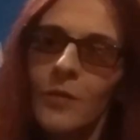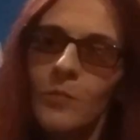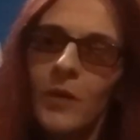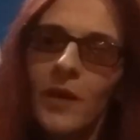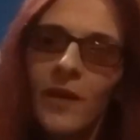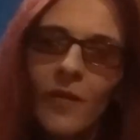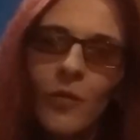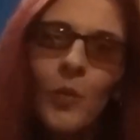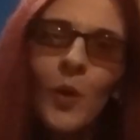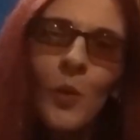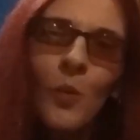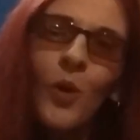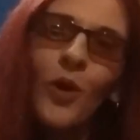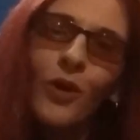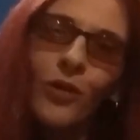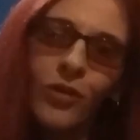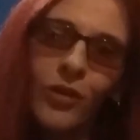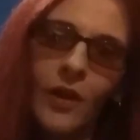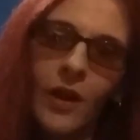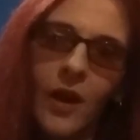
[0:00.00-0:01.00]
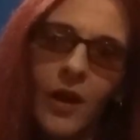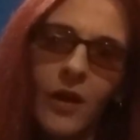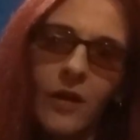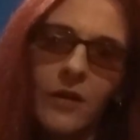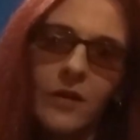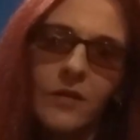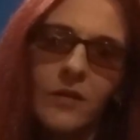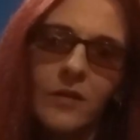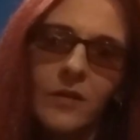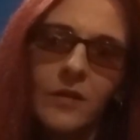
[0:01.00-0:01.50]
Because we're worth a
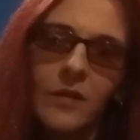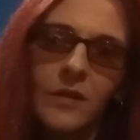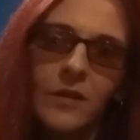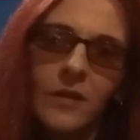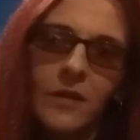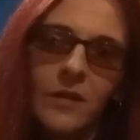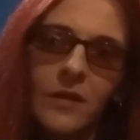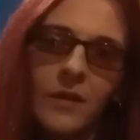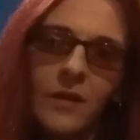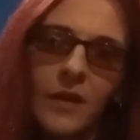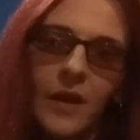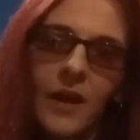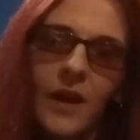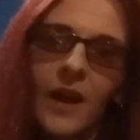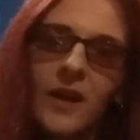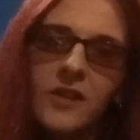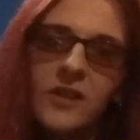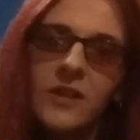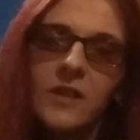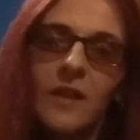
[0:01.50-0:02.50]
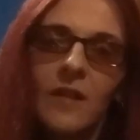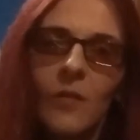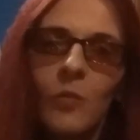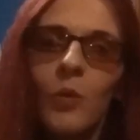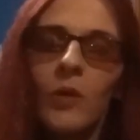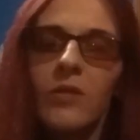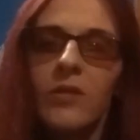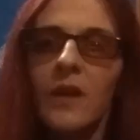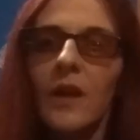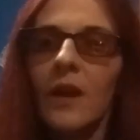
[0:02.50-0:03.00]
lot. And actually, there's
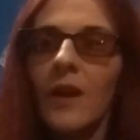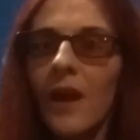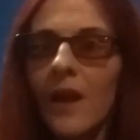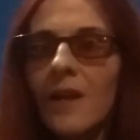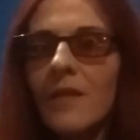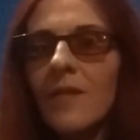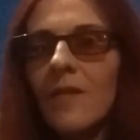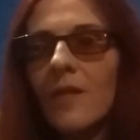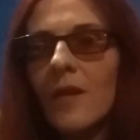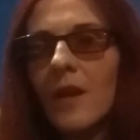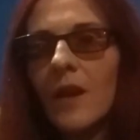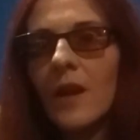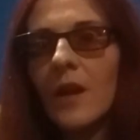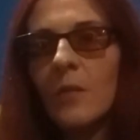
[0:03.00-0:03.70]
one thing I can say